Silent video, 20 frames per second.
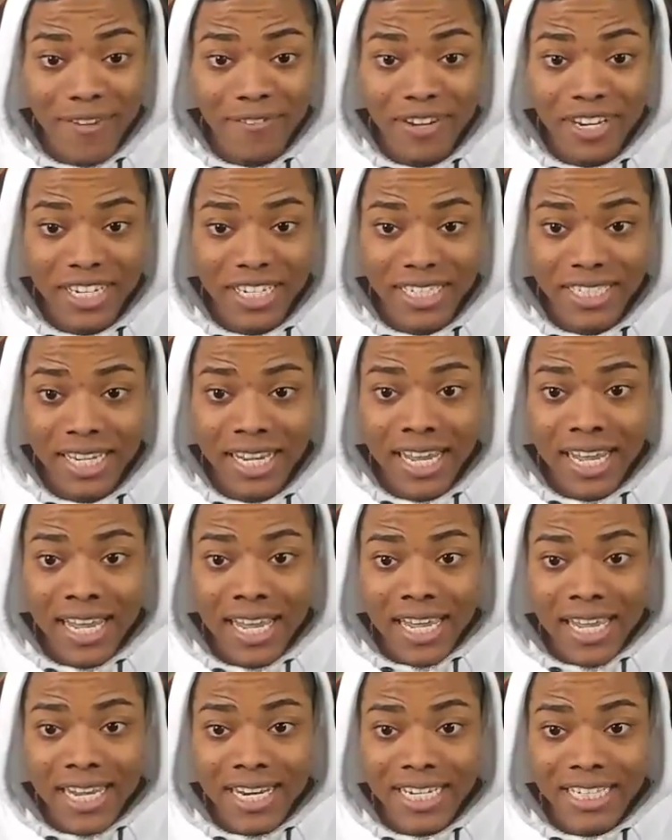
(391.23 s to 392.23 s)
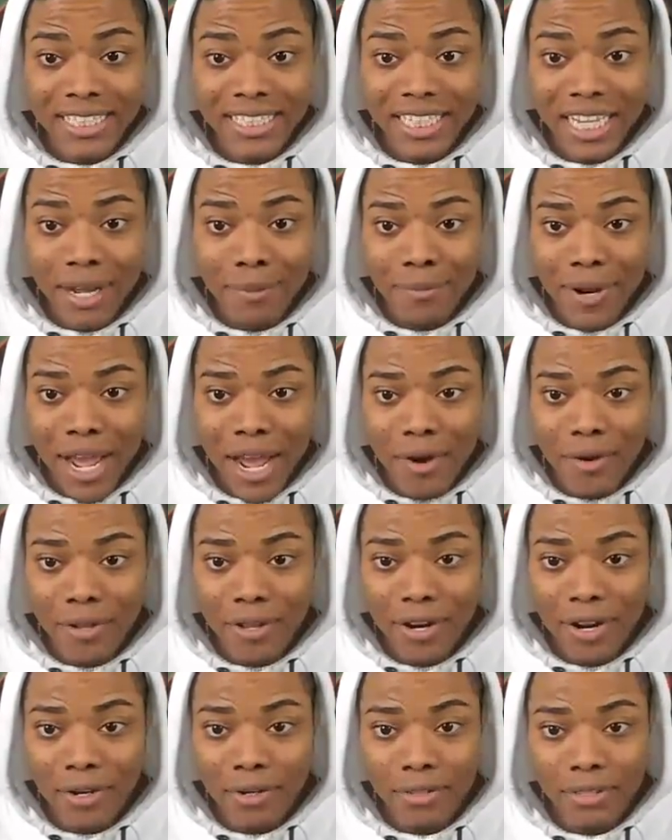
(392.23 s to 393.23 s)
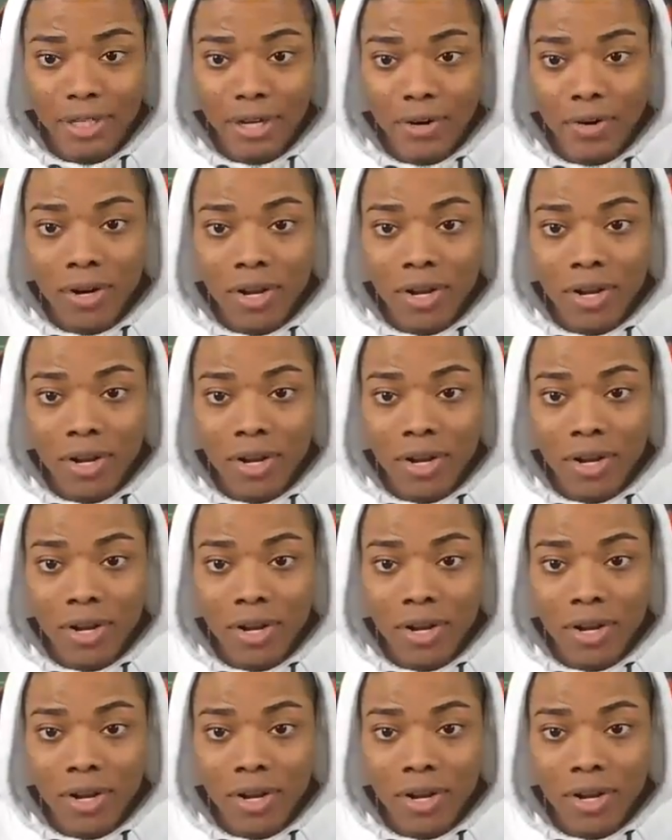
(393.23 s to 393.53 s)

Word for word: He just, he just dumbed out, you know? So,